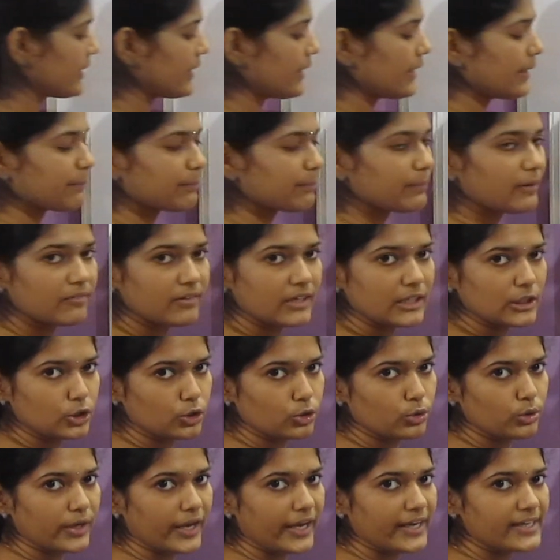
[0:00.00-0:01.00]
e power
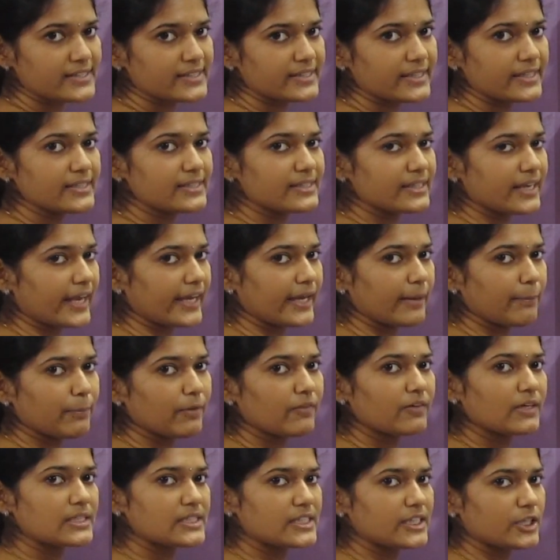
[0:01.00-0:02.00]
2x is e
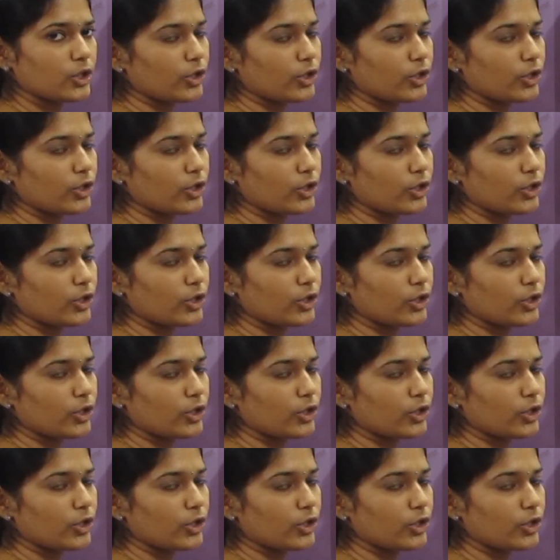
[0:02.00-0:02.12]
power 0